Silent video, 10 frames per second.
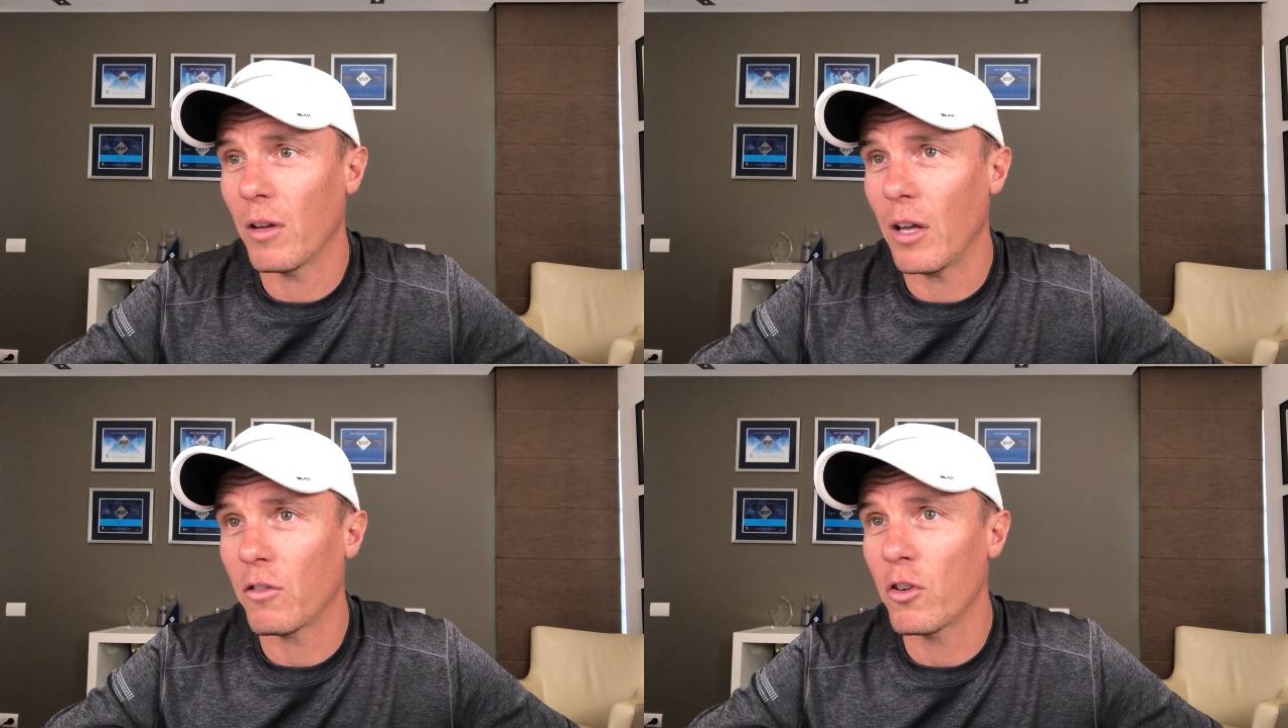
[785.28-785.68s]

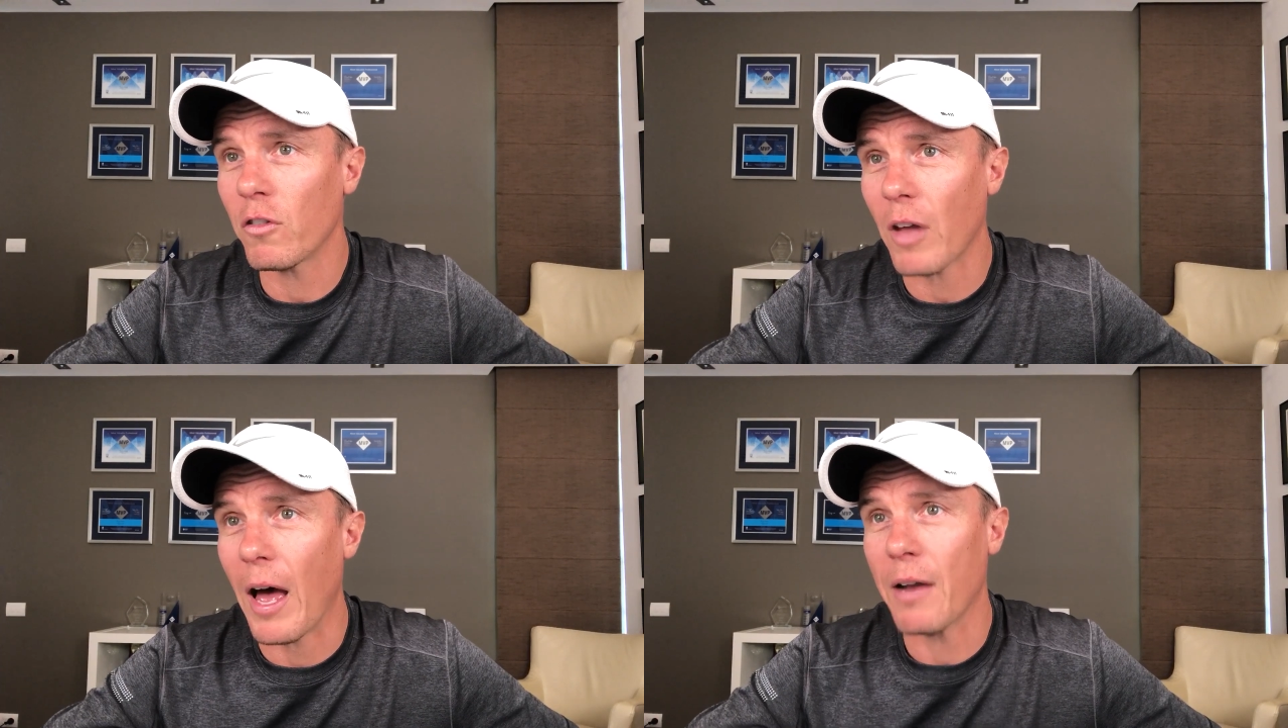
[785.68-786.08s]
it's
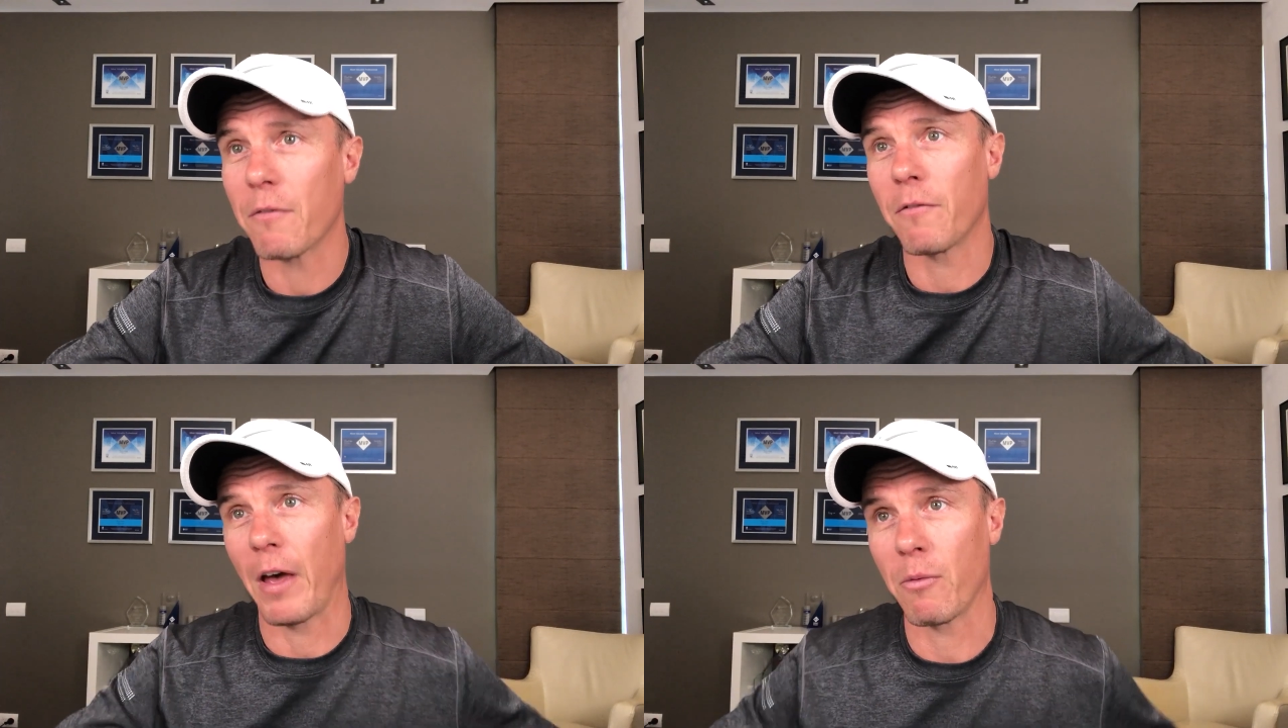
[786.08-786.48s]
just
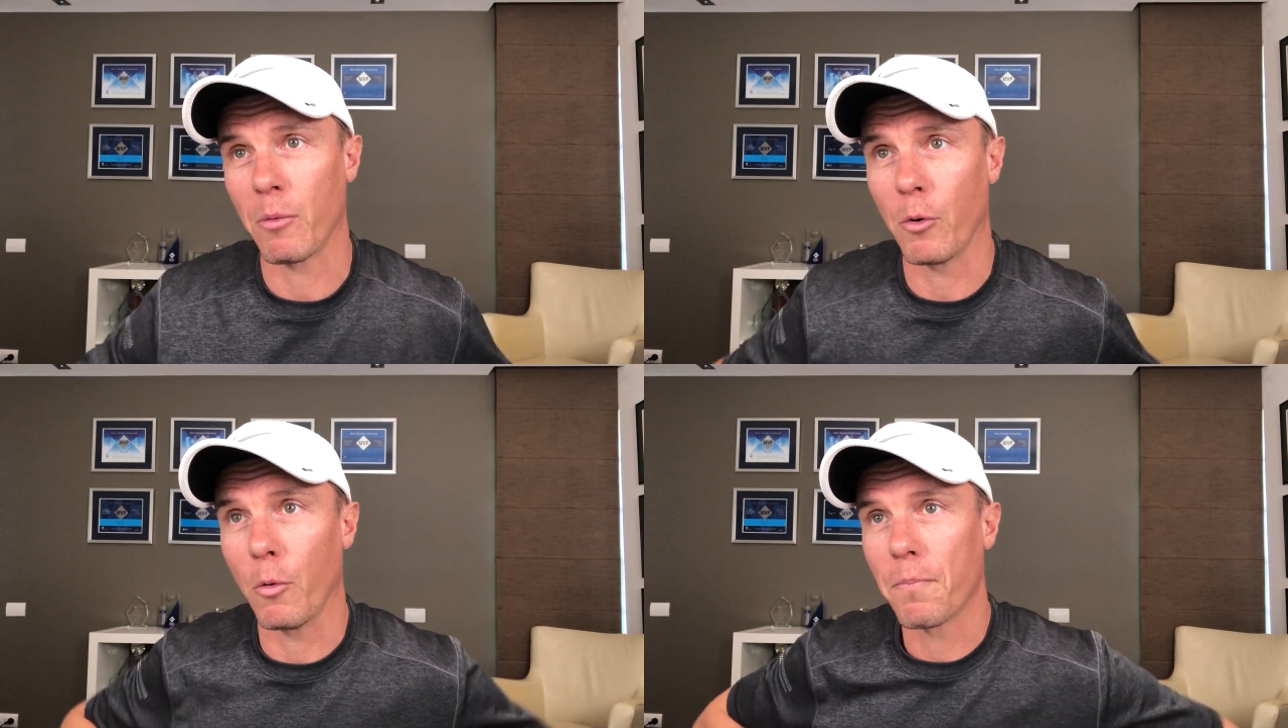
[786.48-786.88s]

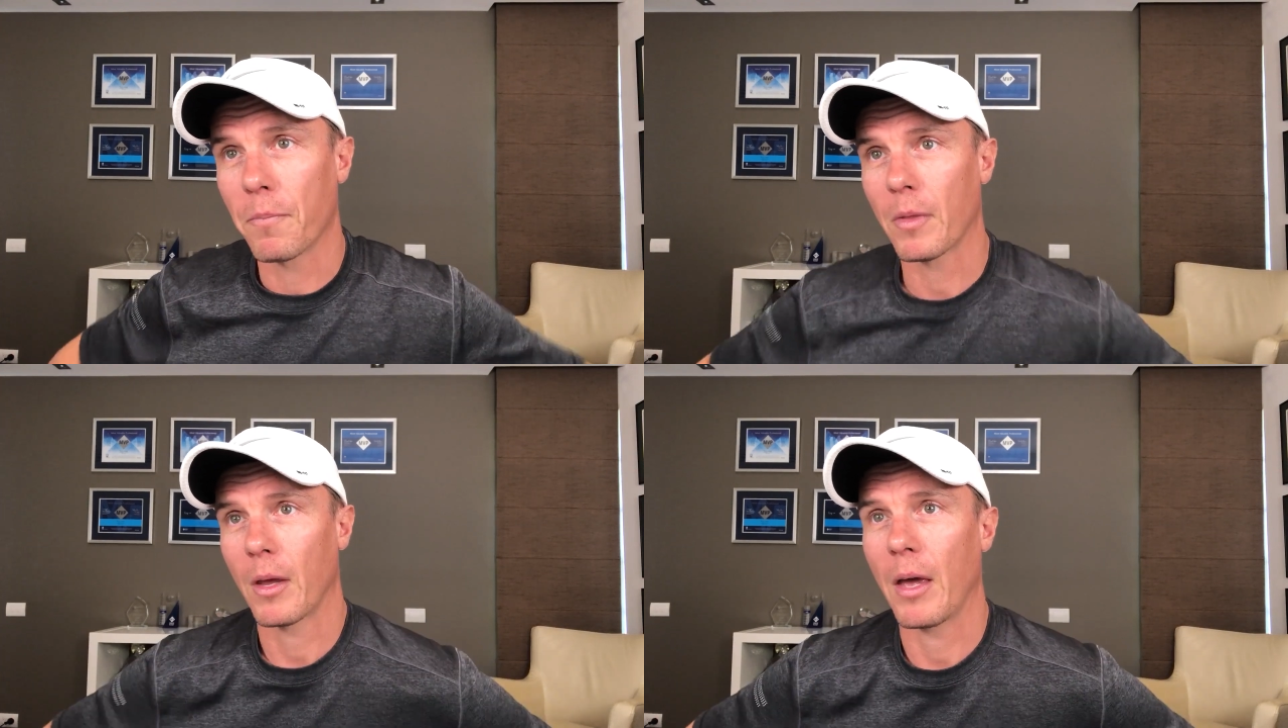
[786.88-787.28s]
unfathomable.
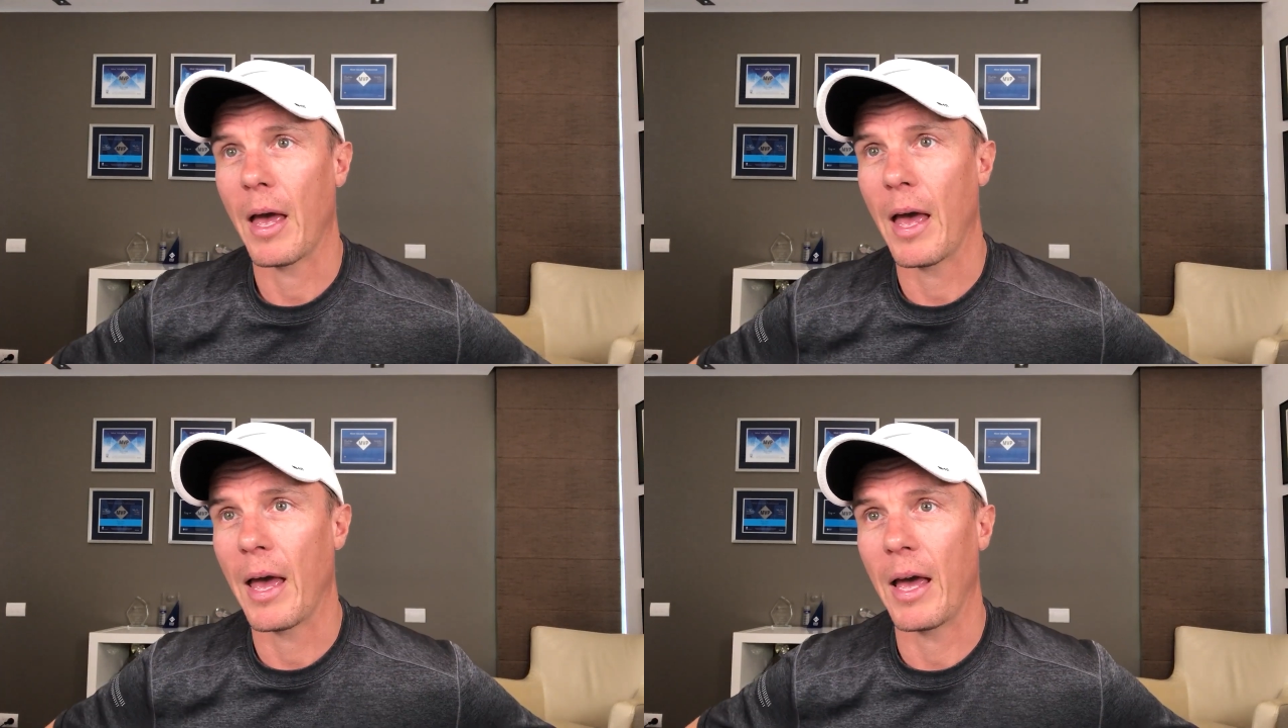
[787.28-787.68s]

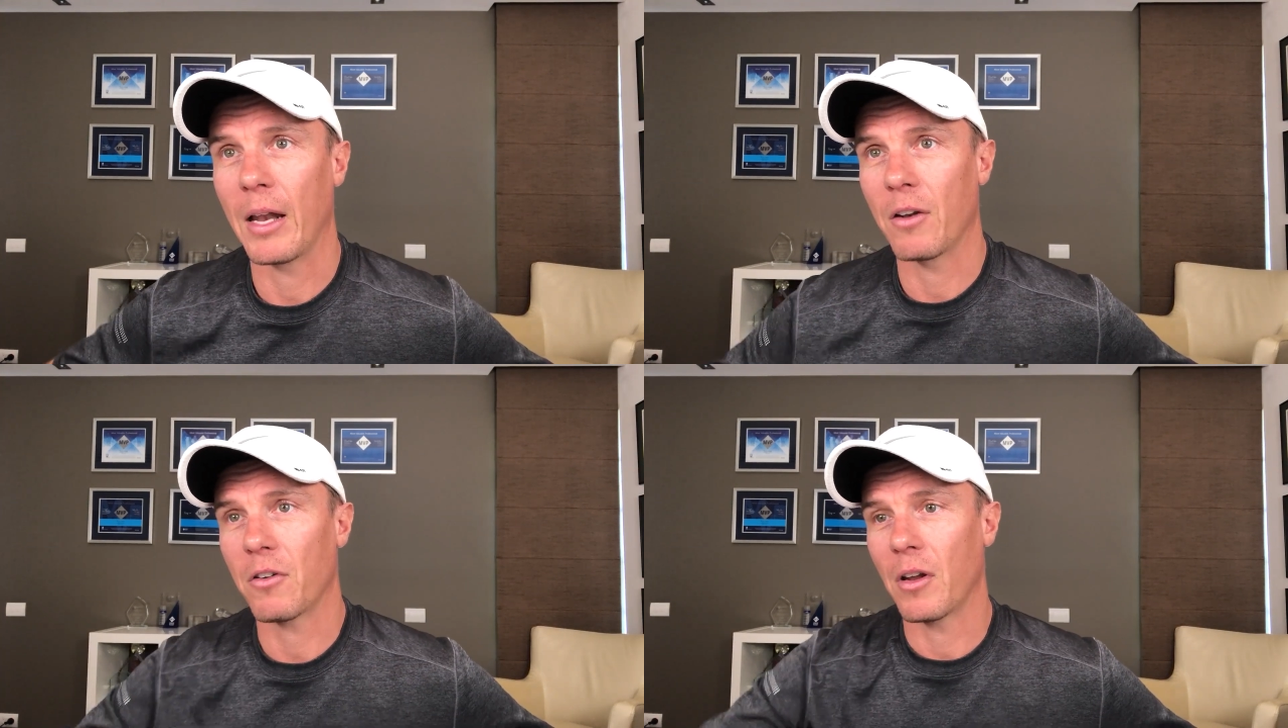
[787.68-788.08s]

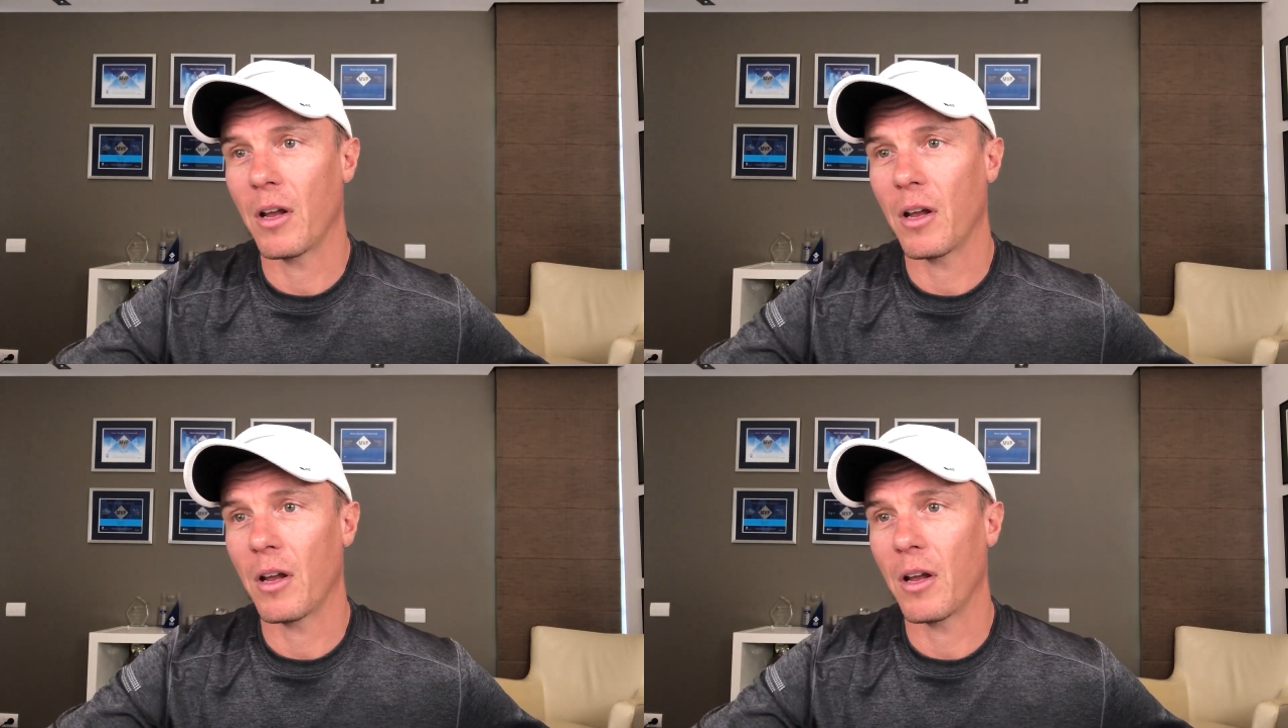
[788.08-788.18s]
And